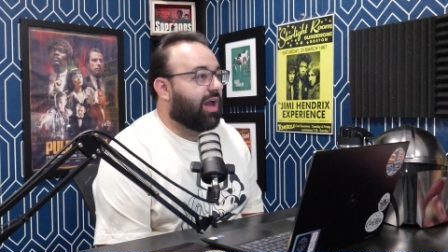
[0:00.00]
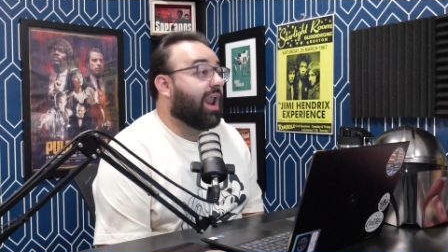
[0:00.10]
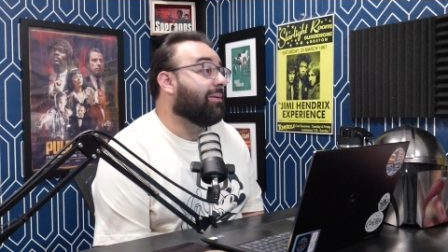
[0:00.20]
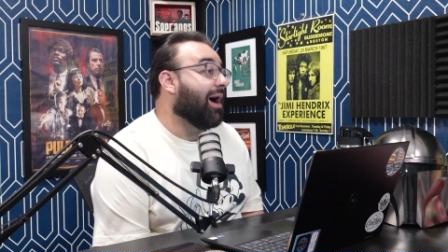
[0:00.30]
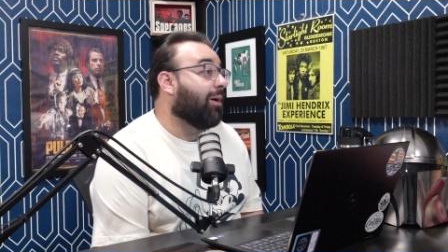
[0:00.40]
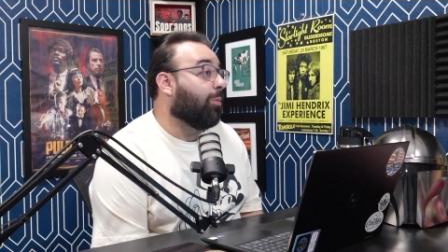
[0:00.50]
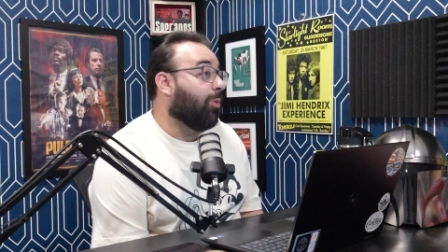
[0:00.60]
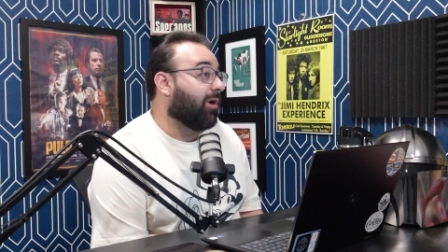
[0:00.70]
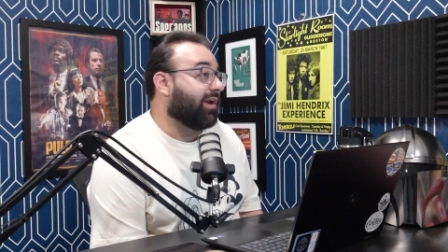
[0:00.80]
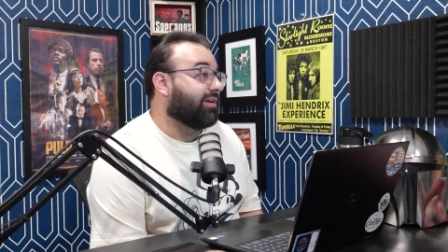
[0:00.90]
And I'm
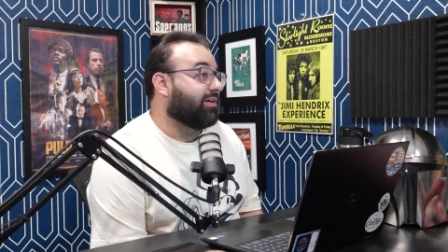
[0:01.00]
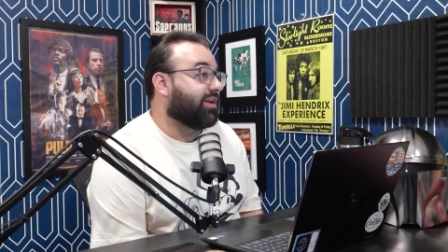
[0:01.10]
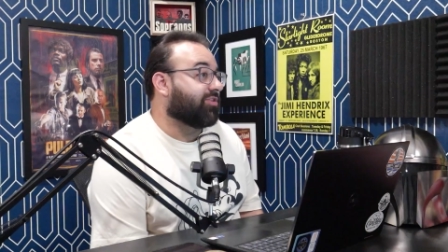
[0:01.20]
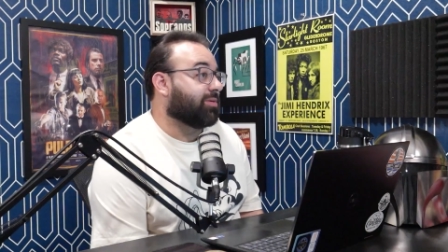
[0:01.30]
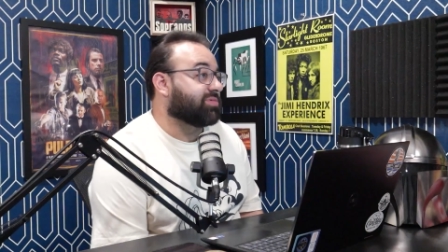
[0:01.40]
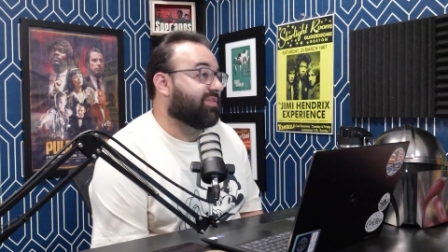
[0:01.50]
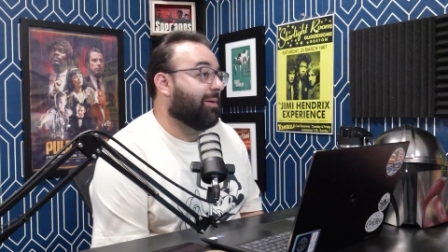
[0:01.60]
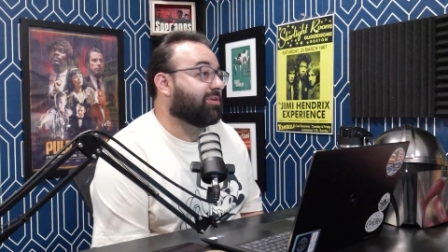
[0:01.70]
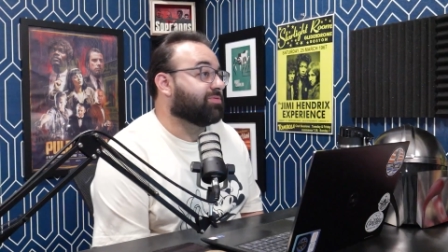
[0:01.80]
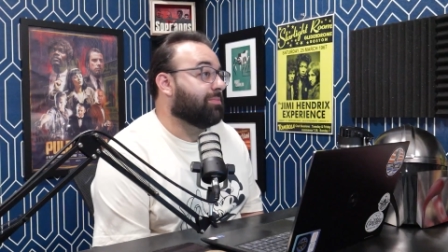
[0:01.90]
worried in terms of how
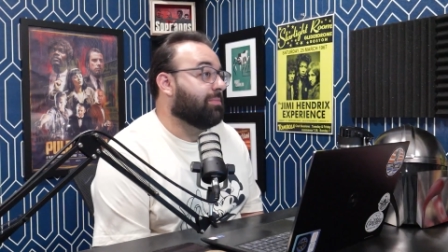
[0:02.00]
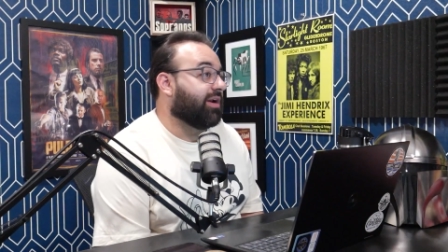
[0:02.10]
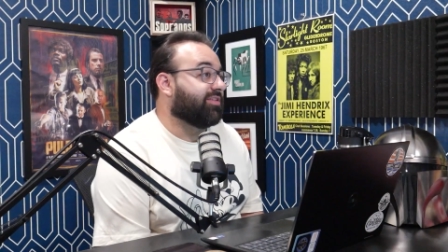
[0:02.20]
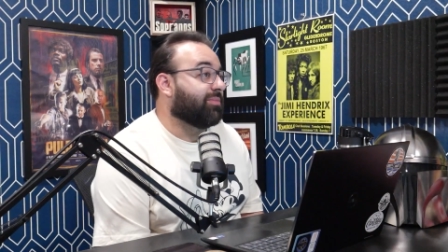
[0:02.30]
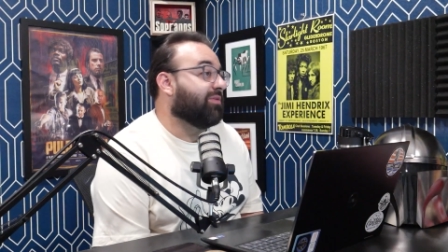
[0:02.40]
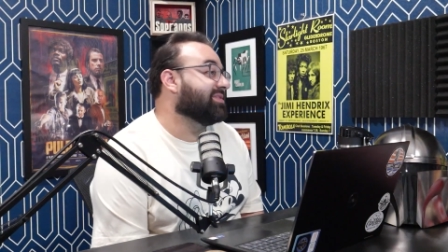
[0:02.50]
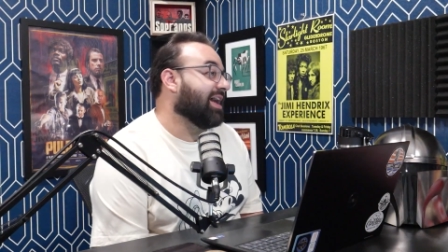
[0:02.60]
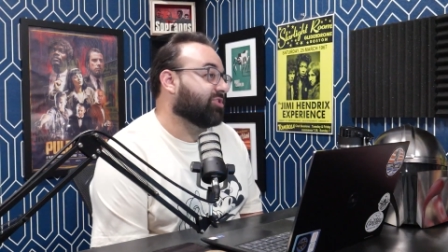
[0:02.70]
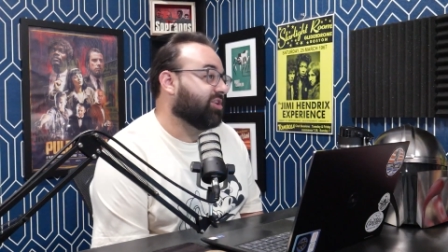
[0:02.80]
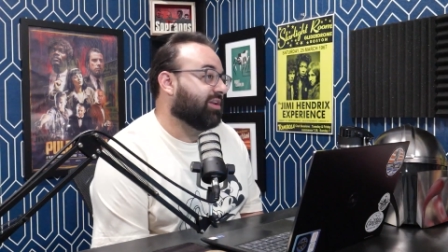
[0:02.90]
much money the movie's
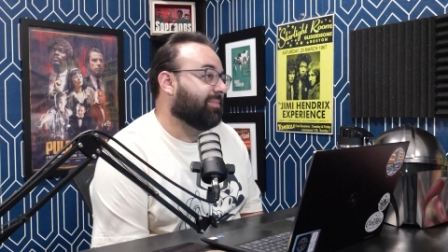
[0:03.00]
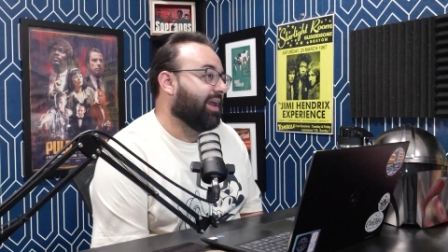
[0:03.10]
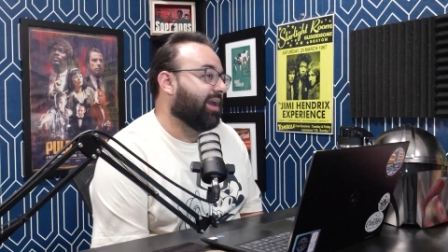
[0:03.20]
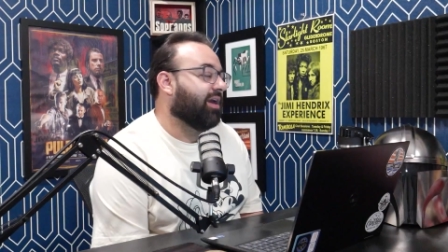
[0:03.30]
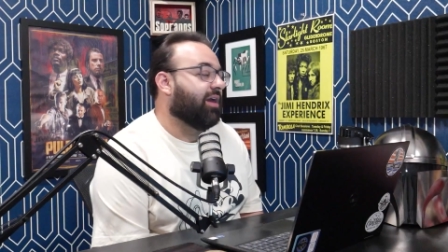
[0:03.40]
actually going to make.